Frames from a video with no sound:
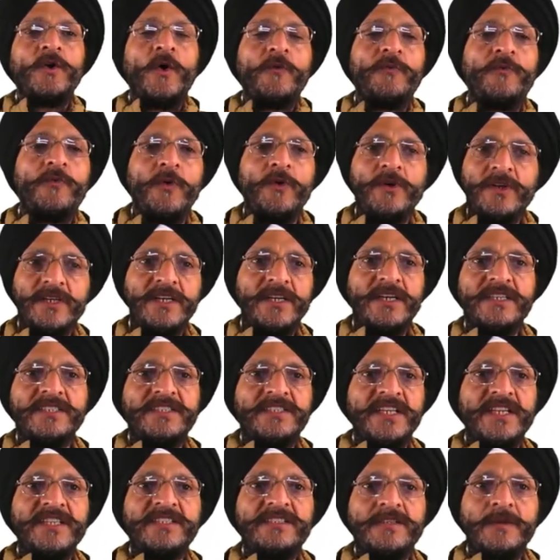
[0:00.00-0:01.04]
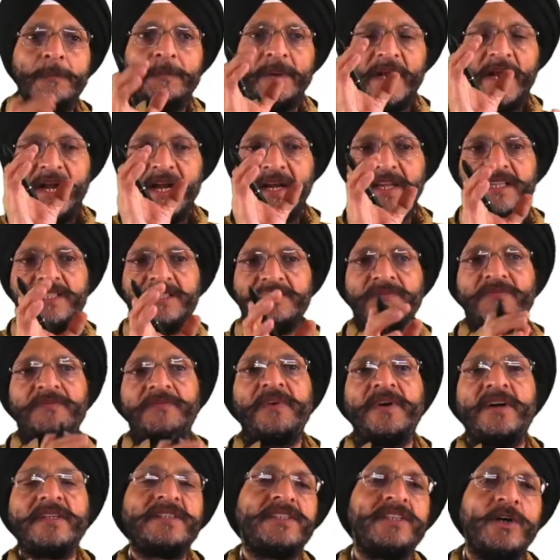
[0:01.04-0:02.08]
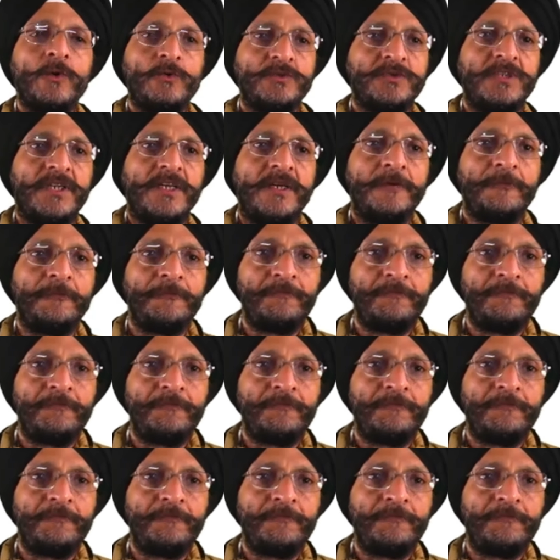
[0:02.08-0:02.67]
of foreign exchange supplied is 1000.